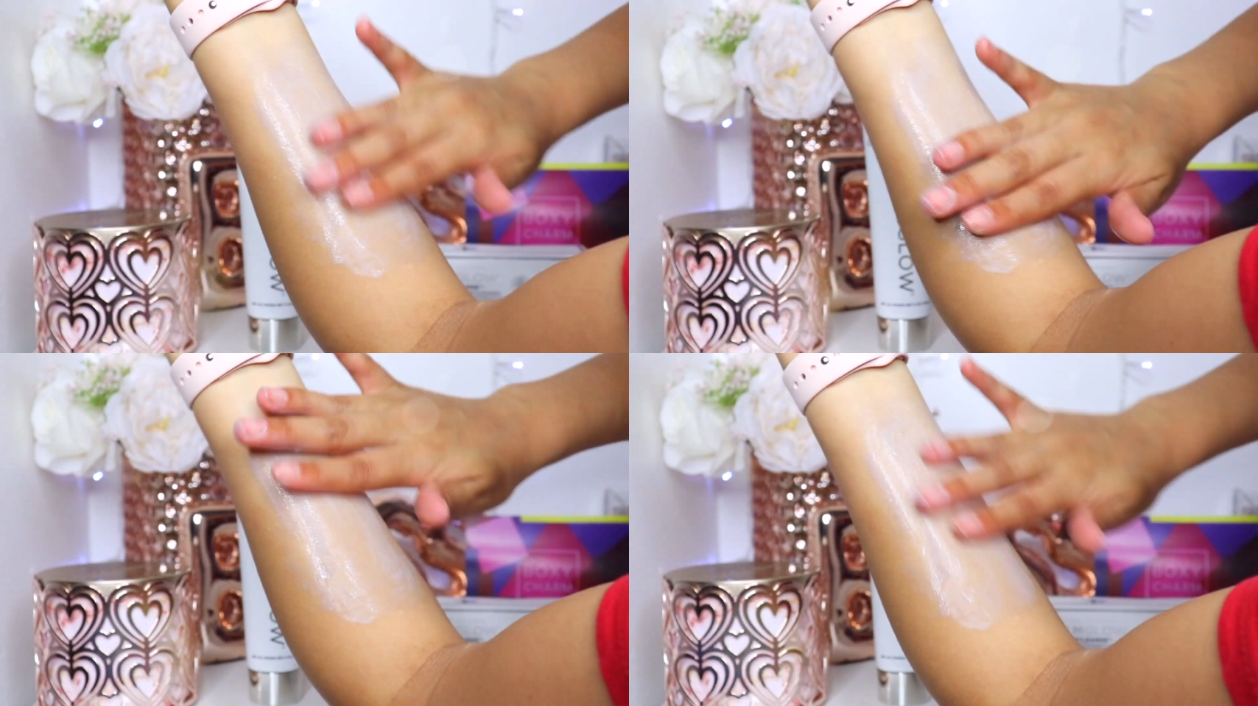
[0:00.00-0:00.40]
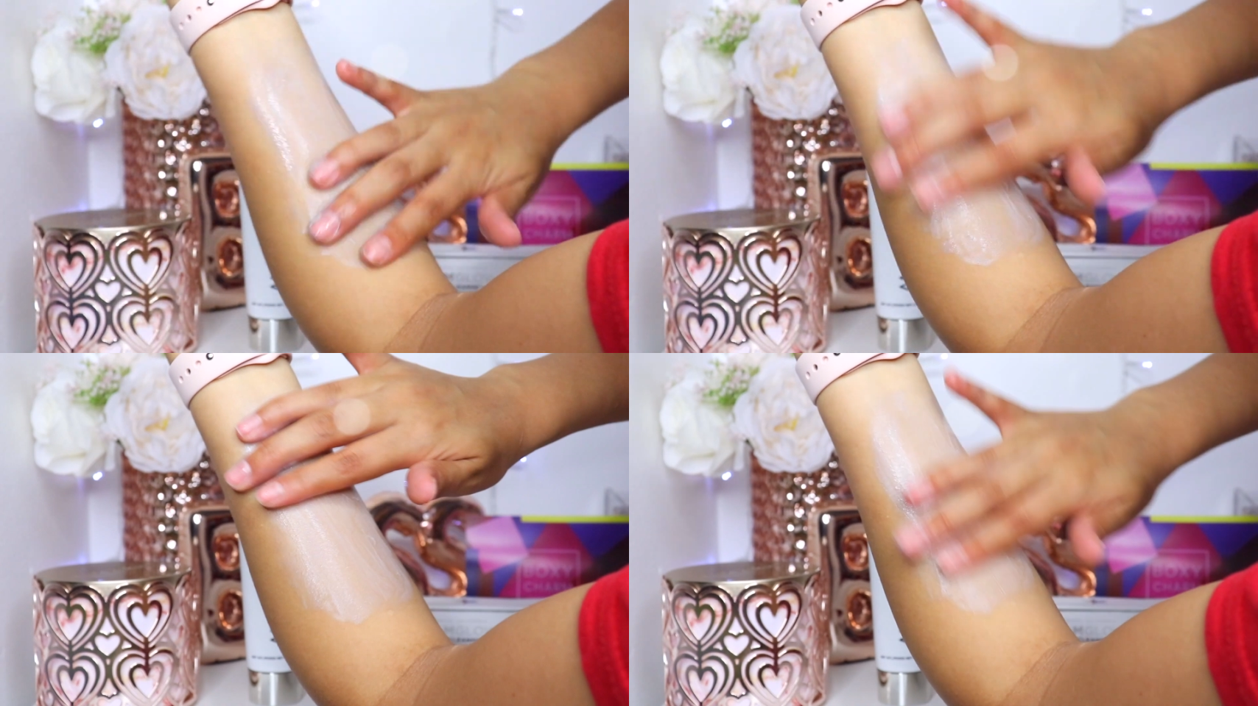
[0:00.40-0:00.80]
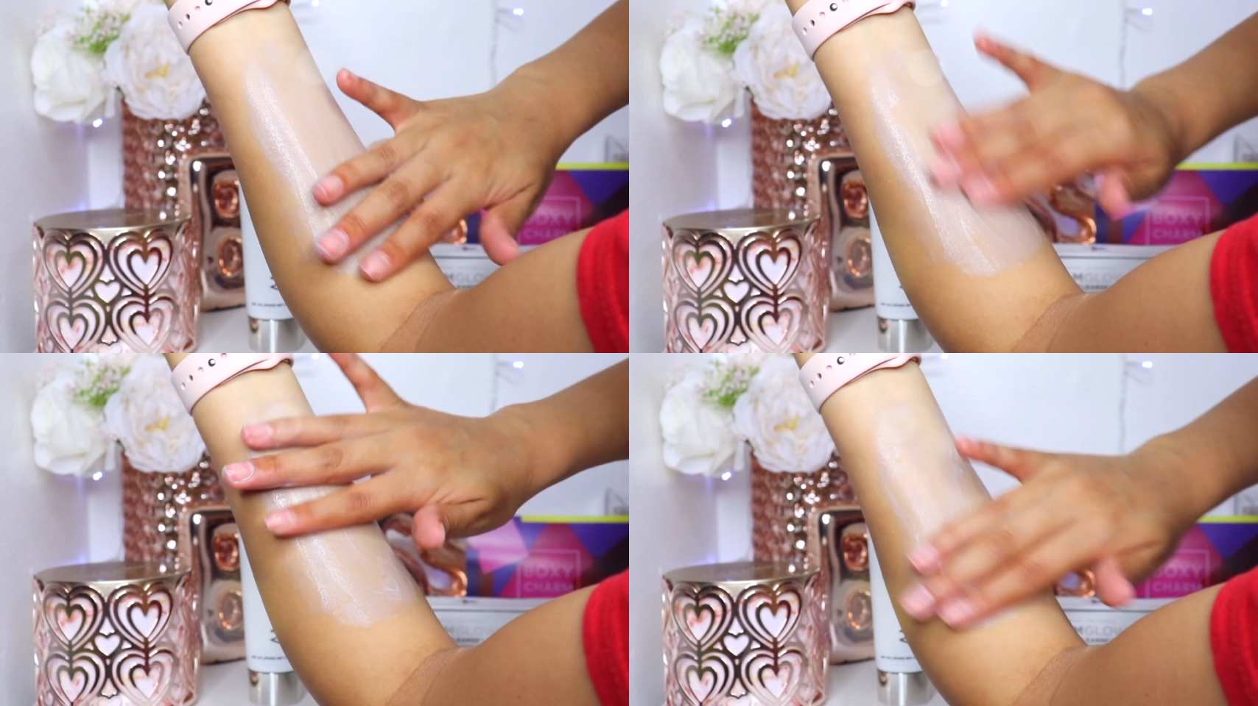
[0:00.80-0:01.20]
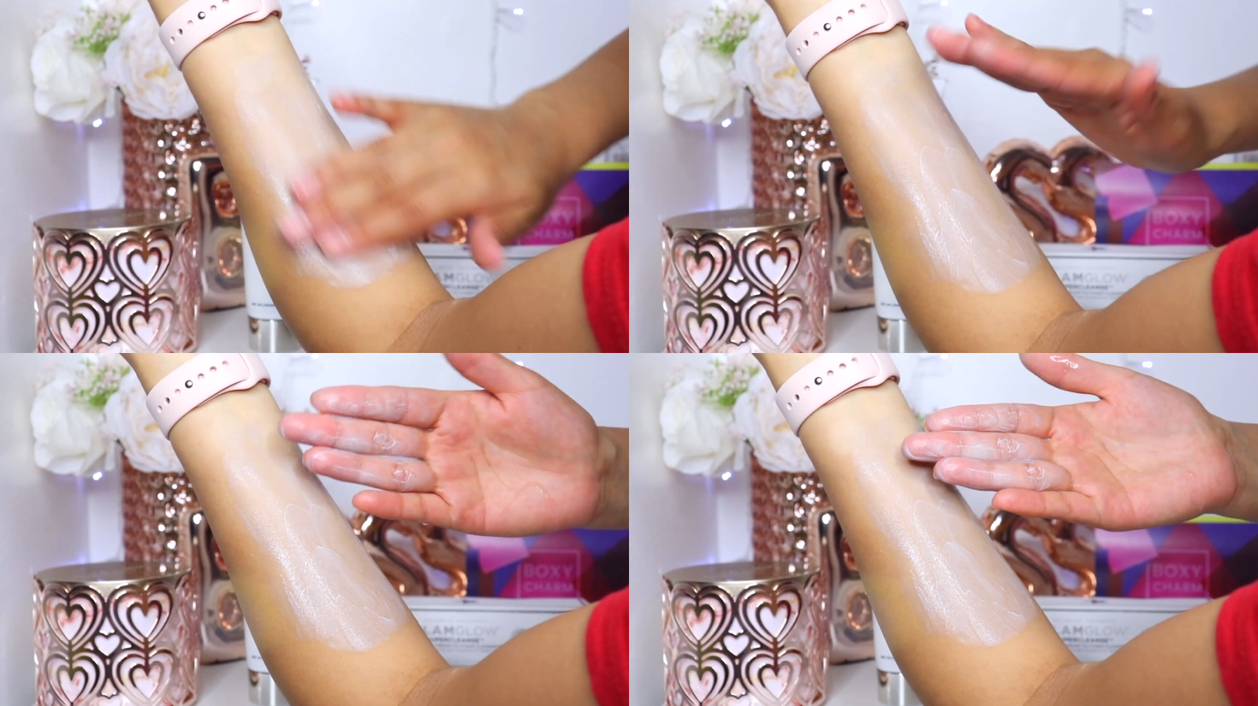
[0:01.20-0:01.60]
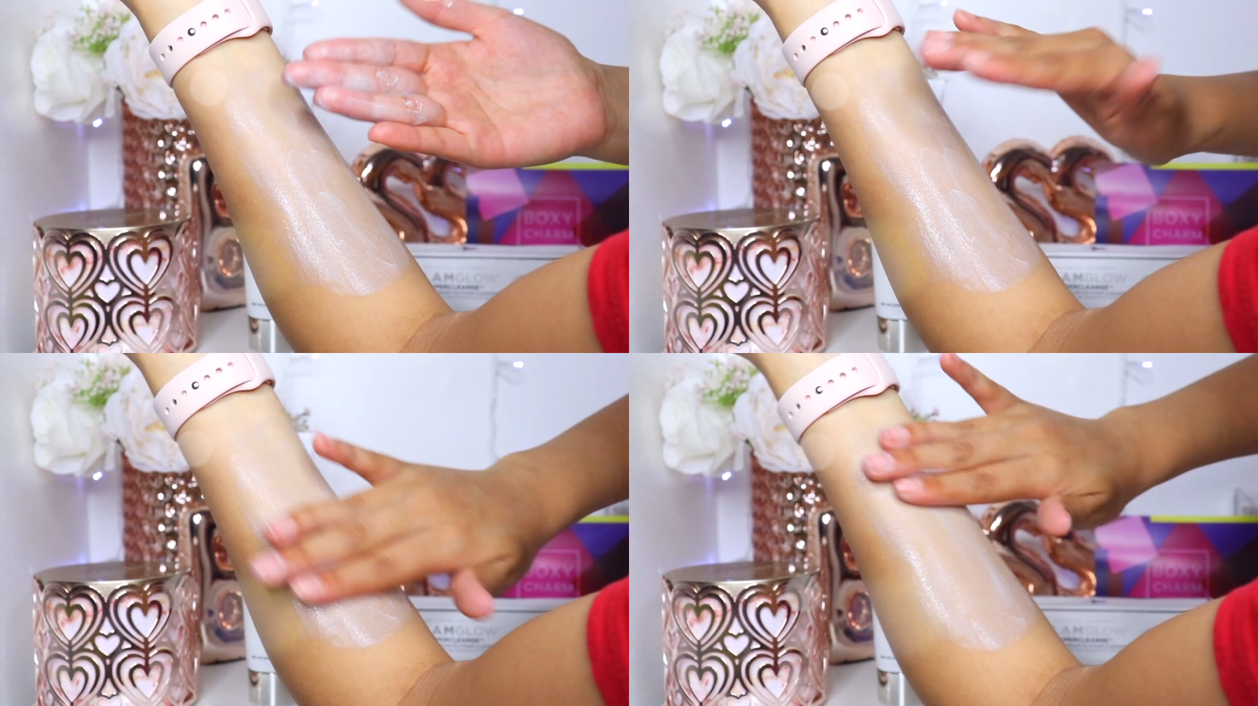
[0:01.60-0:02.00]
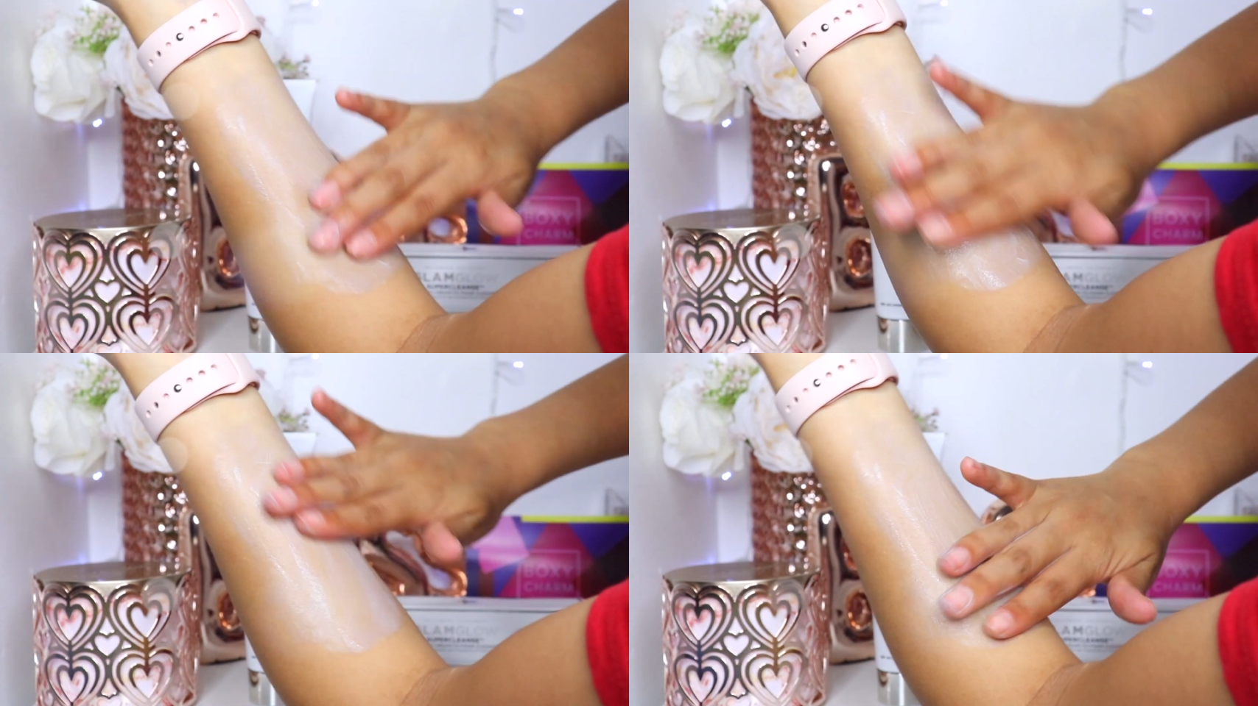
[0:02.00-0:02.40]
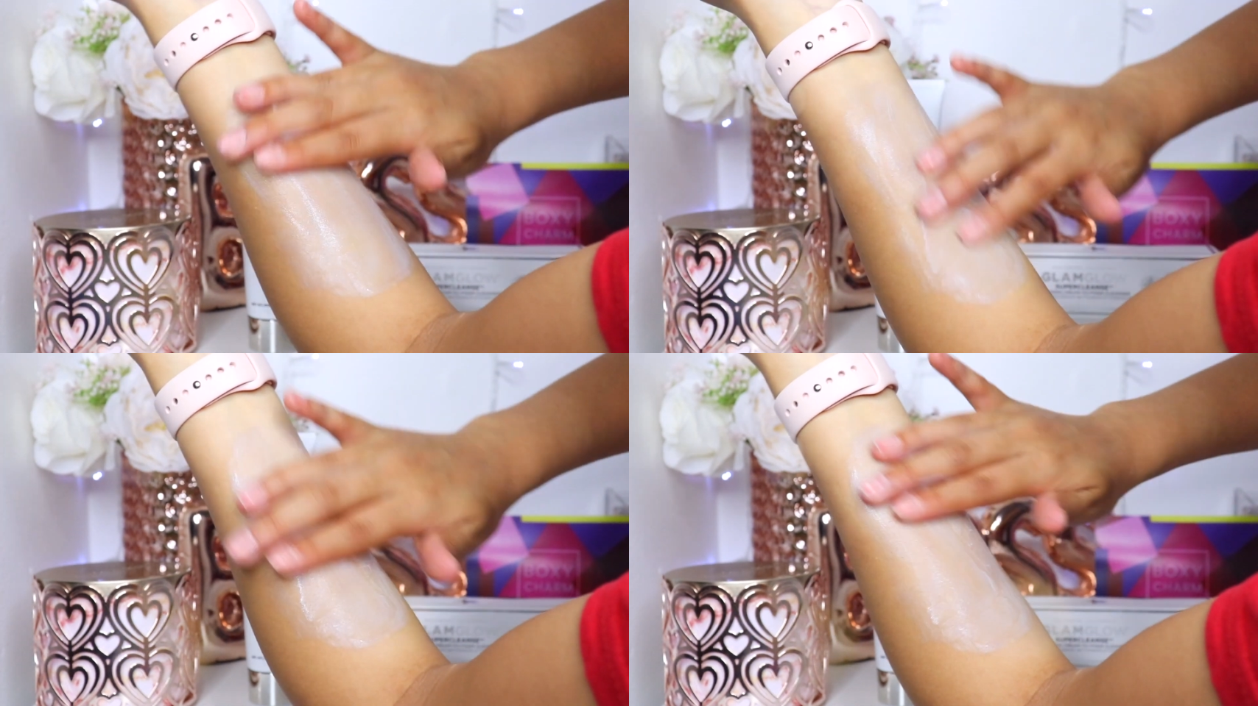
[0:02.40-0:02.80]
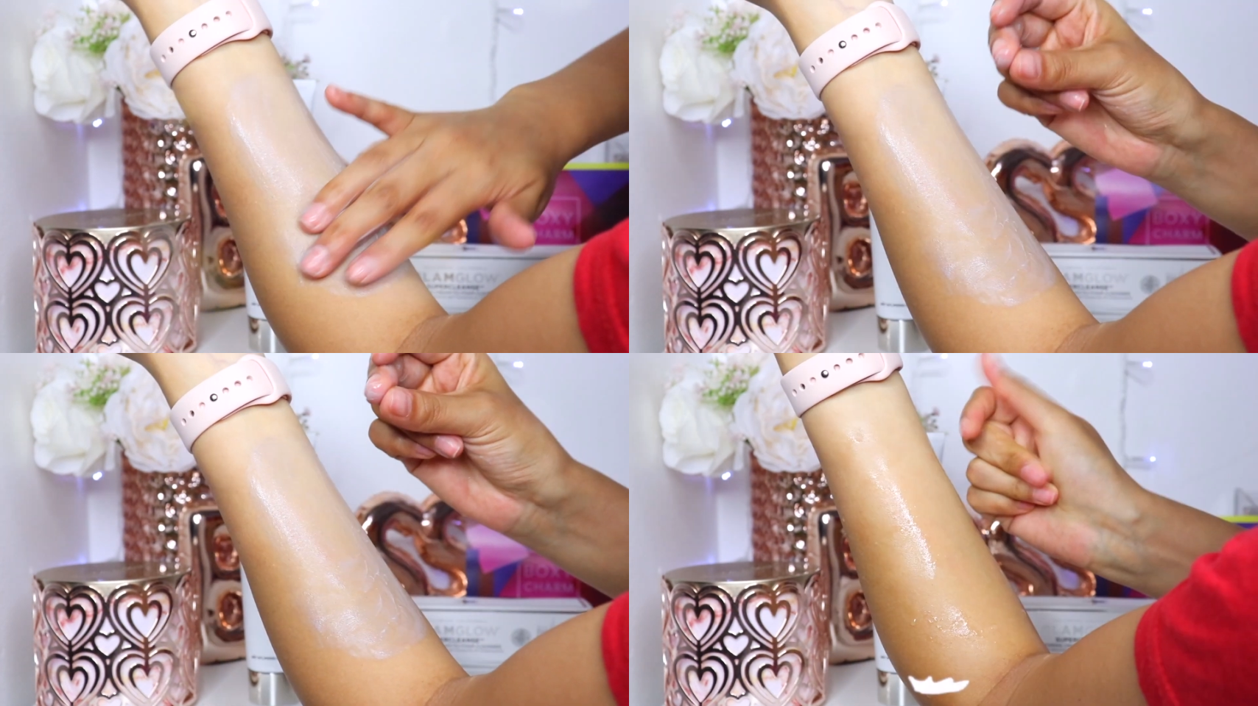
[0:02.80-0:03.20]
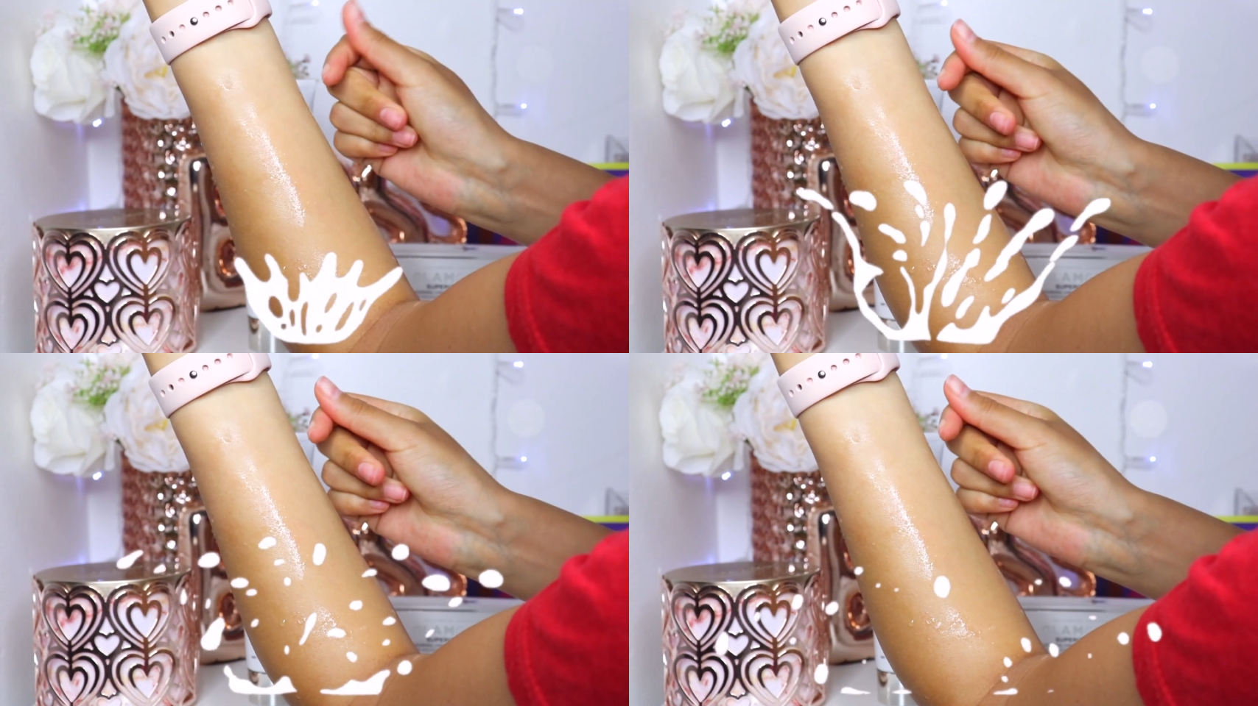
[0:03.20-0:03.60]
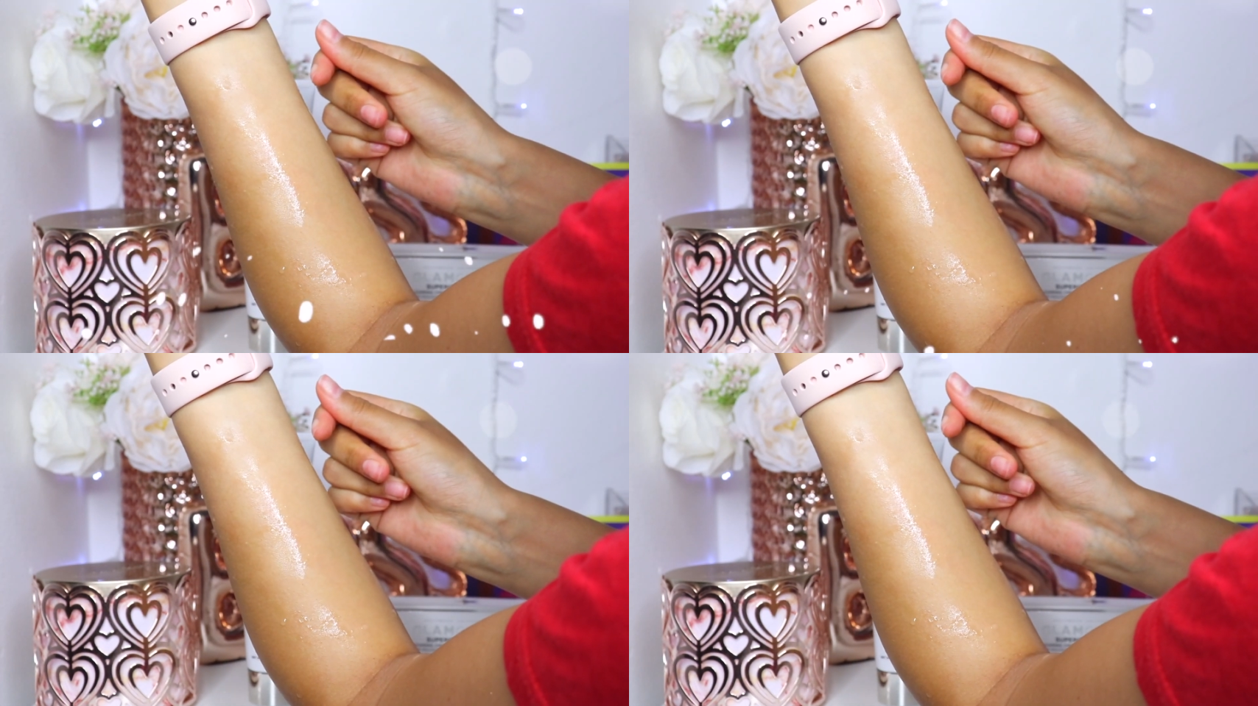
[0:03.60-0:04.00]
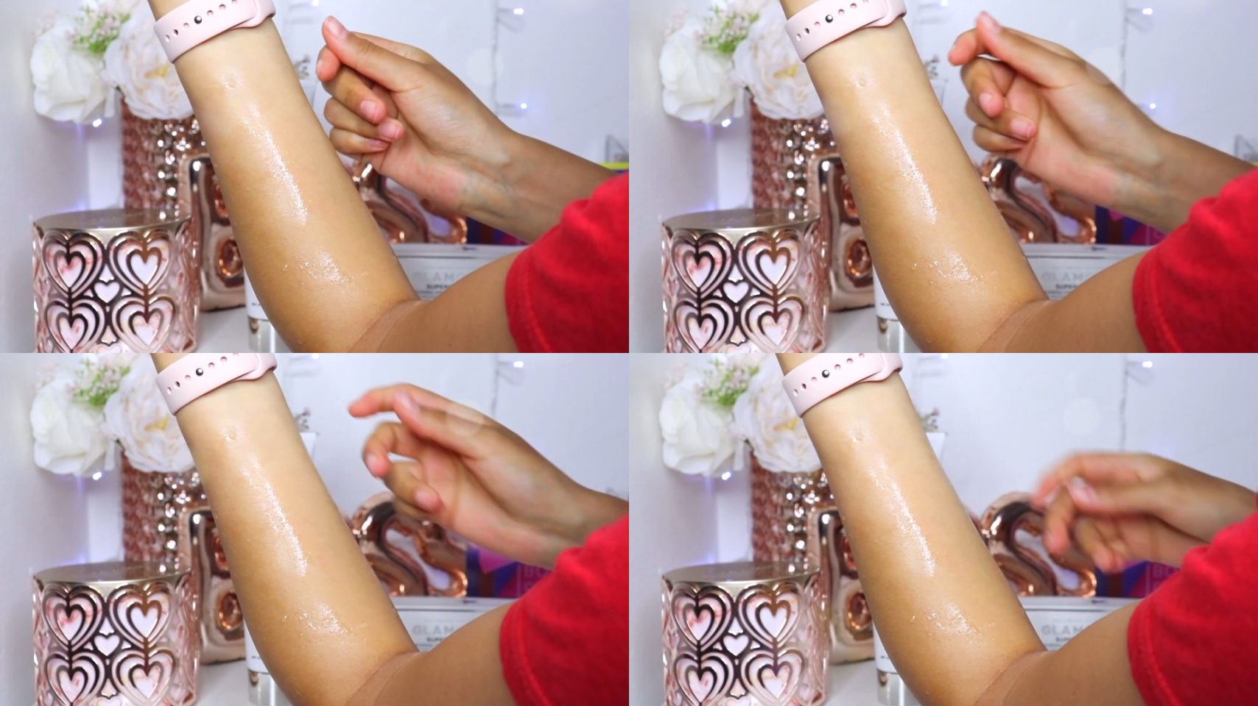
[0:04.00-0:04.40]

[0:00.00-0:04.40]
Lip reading: Nobody's mouth can be seen.